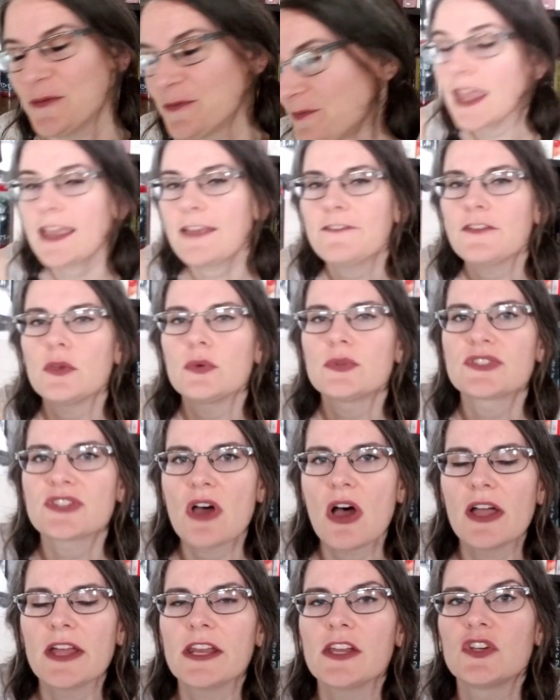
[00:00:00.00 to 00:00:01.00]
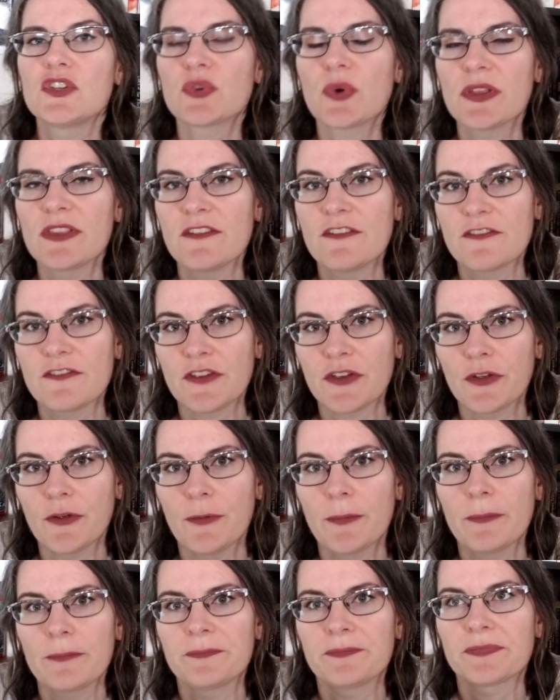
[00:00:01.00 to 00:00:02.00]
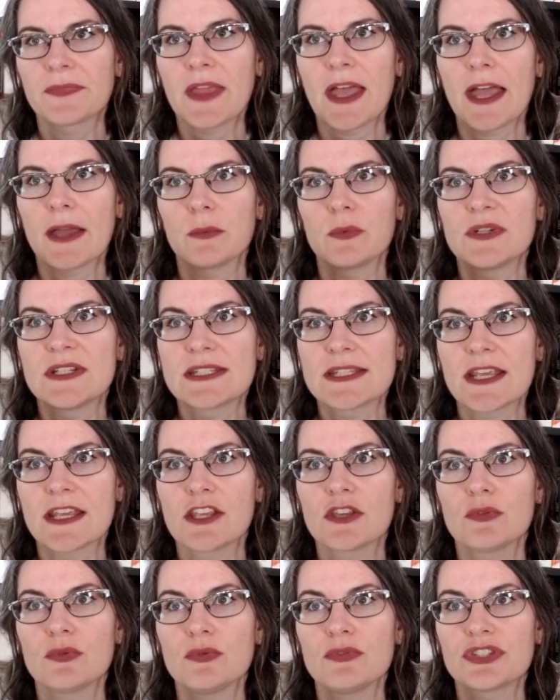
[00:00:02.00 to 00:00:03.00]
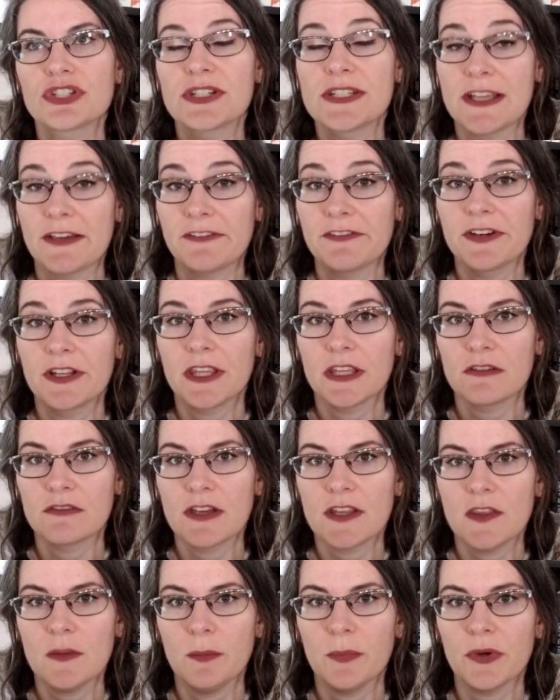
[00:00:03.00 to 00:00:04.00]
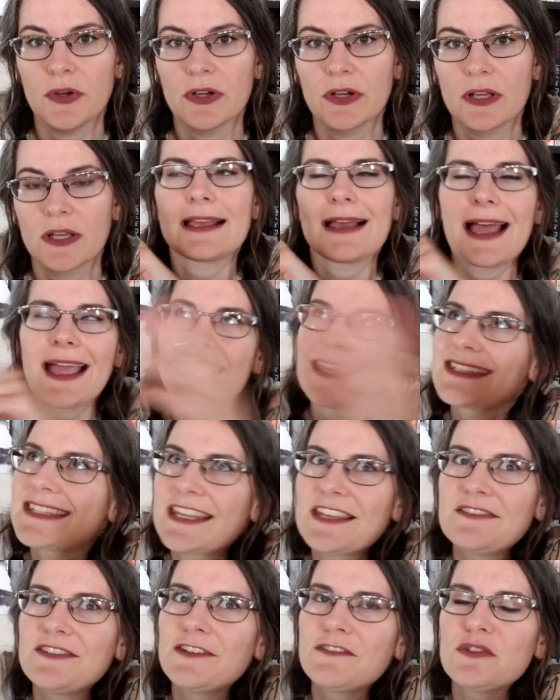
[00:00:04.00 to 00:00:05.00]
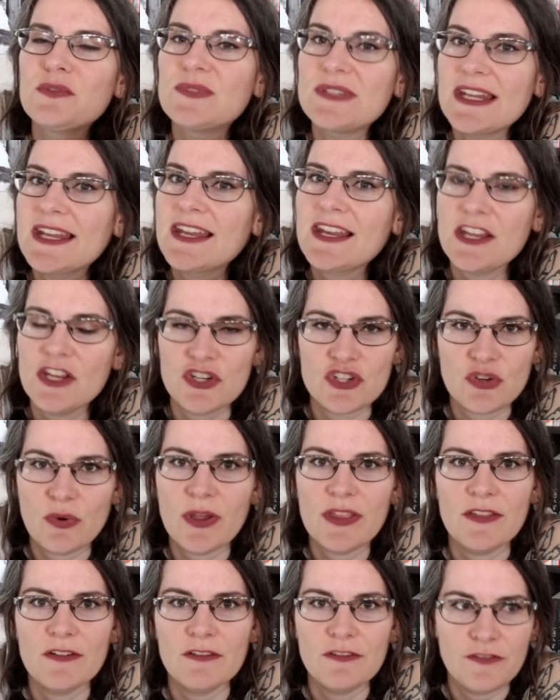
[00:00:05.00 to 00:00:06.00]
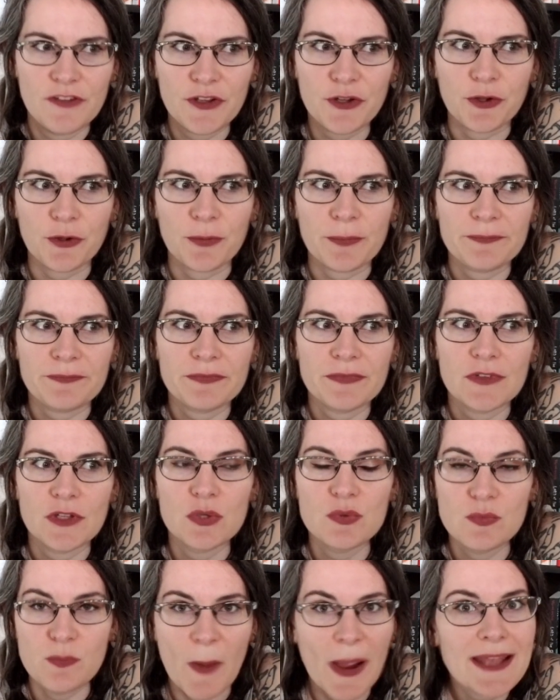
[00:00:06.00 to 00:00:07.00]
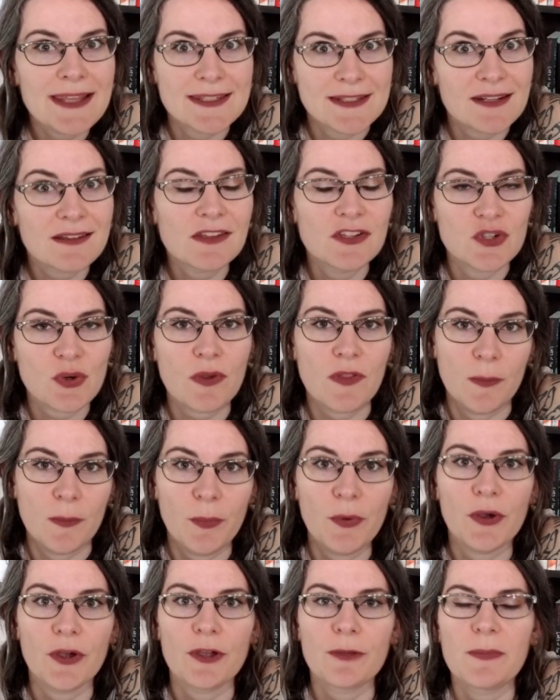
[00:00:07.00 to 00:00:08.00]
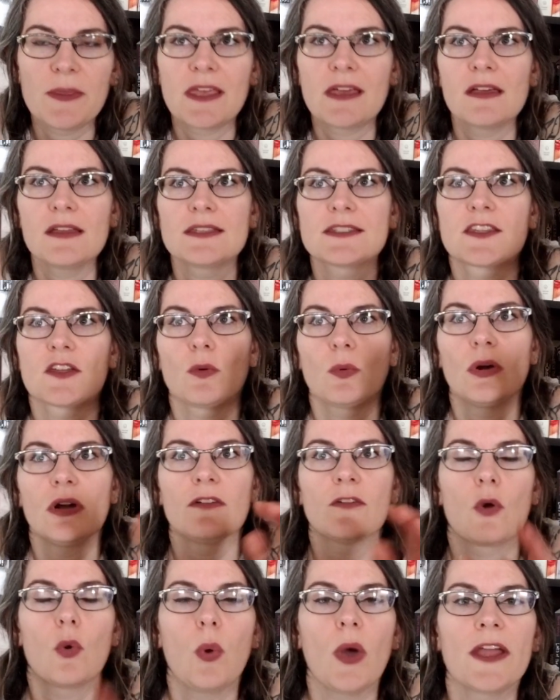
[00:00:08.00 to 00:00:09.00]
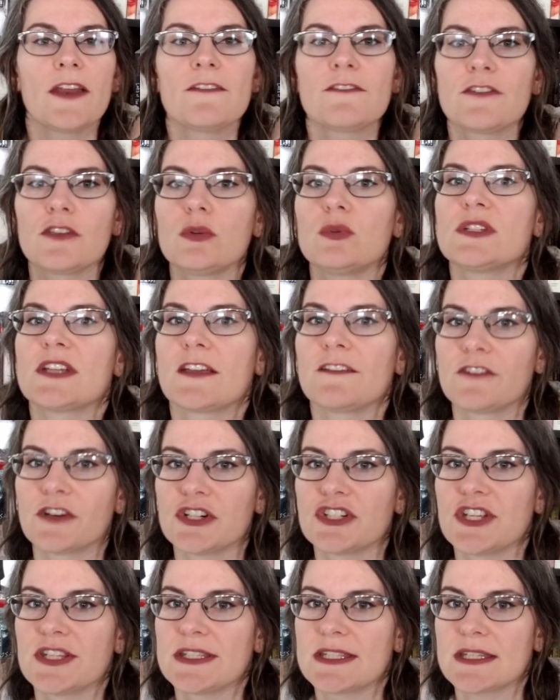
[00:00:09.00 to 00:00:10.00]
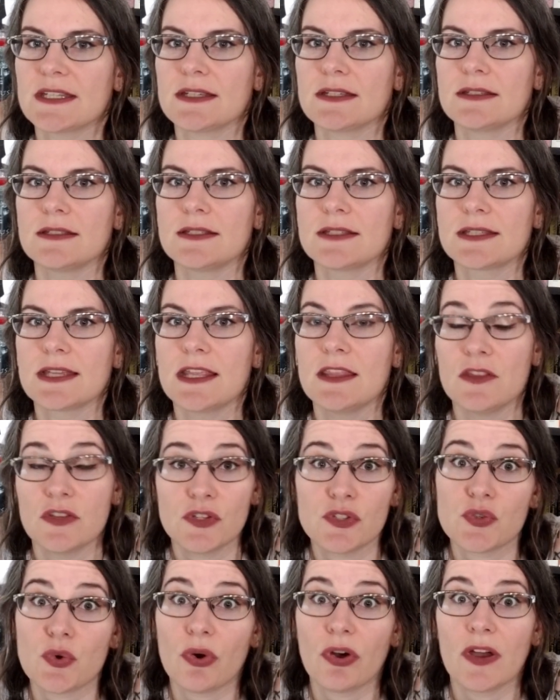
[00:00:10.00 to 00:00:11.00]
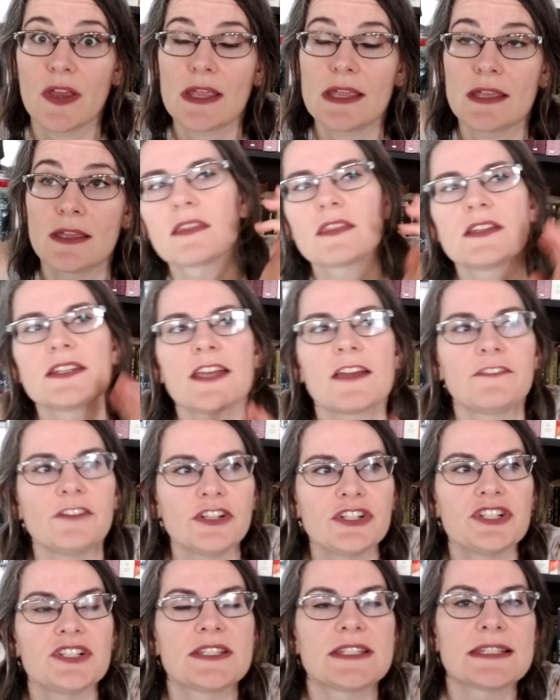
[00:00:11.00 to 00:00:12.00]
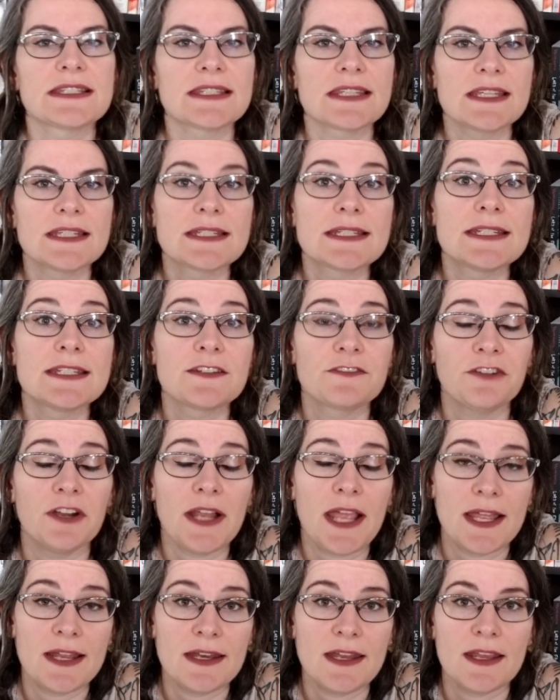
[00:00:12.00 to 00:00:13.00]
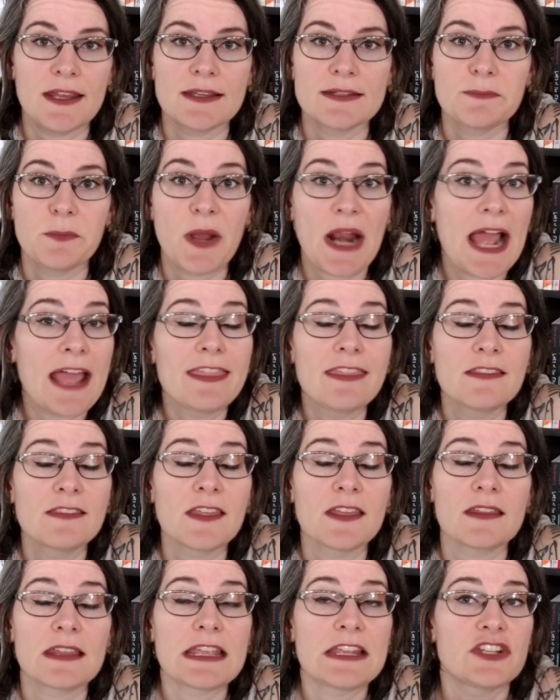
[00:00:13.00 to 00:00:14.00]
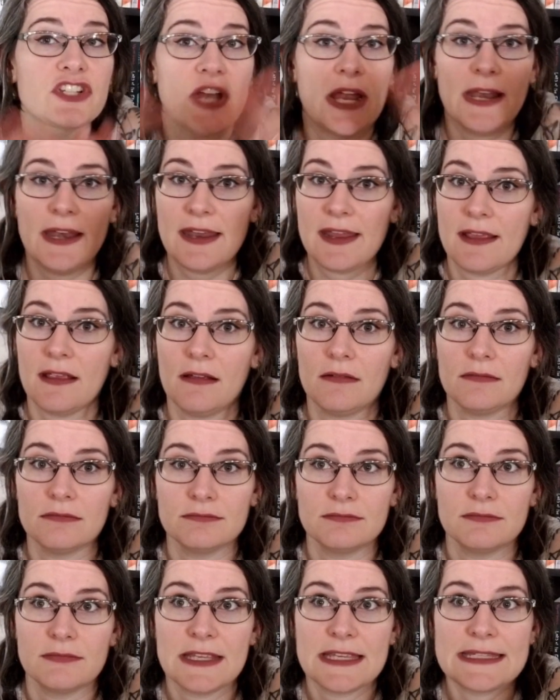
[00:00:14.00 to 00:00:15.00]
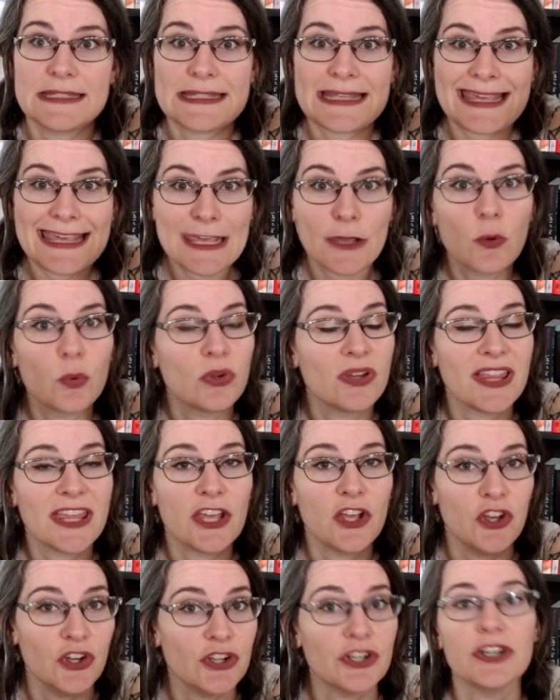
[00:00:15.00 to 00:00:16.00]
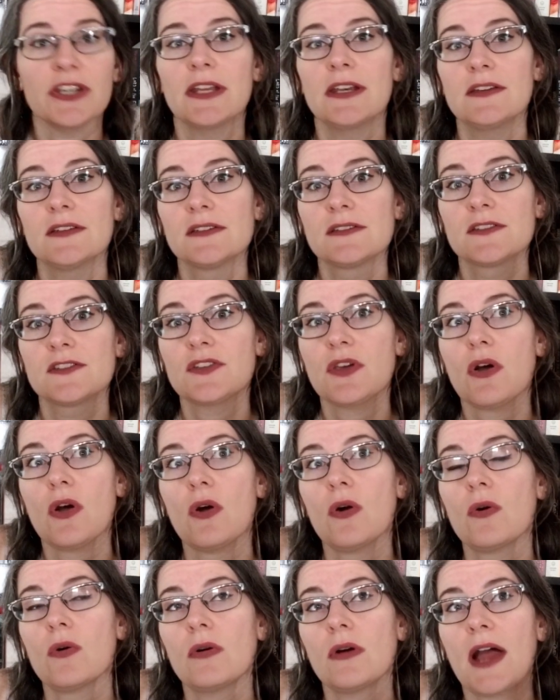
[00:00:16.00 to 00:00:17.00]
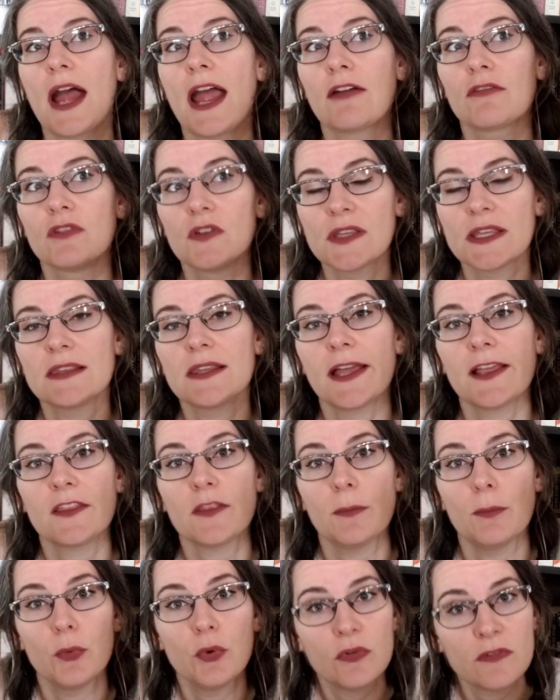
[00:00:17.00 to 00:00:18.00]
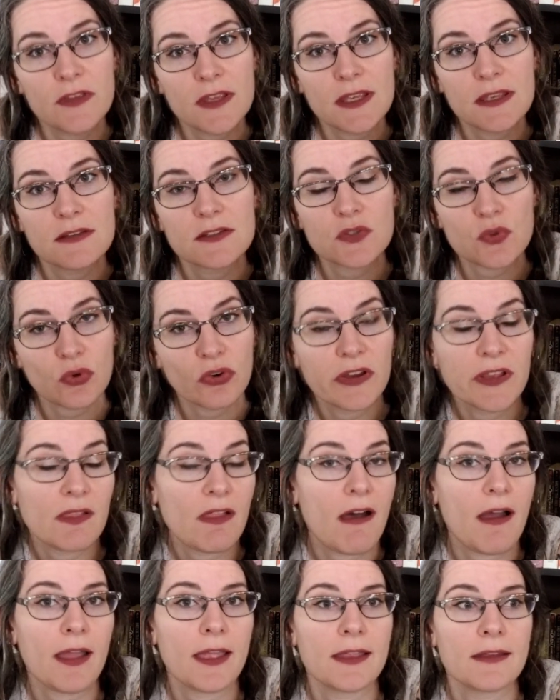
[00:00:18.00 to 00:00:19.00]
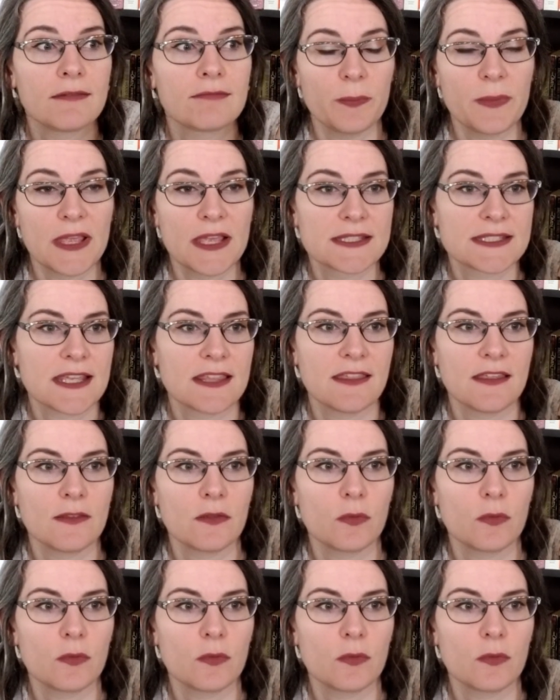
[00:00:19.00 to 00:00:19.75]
If you saw and enjoyed the film, I would say you should definitely read the book. I guess even if you didn't enjoy the film, you might still enjoy the book because there were quite a few divergences in the story. The divergences lead to different endings, but I think that each ending is equally good. So I really like the movie storyline because I think